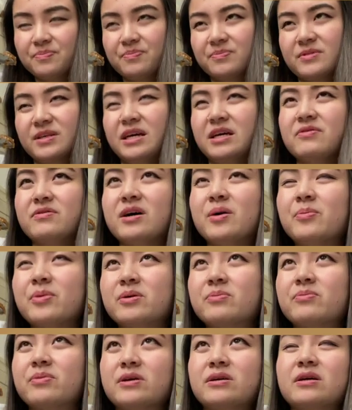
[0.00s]
gave up
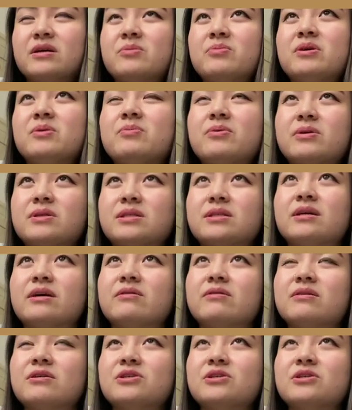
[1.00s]
on bringing people together